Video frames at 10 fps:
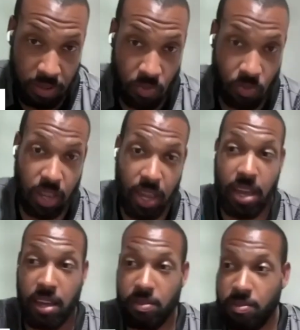and we
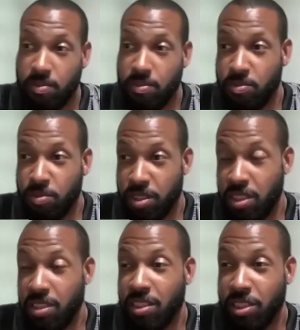had what
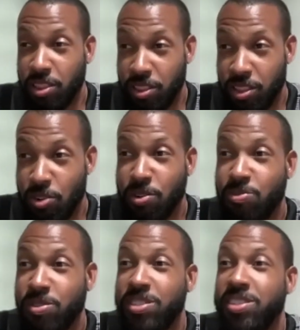
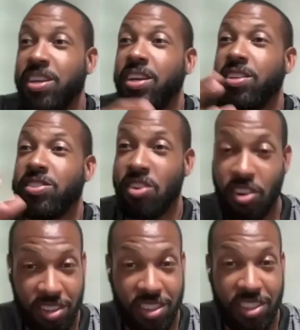Logan would say is
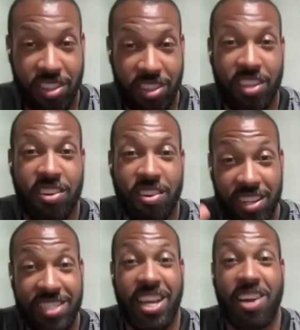called in theater
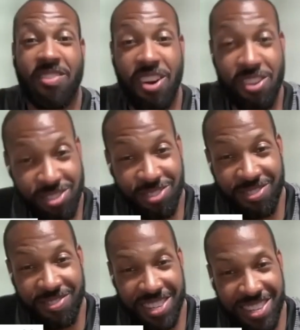a tech rehearsal.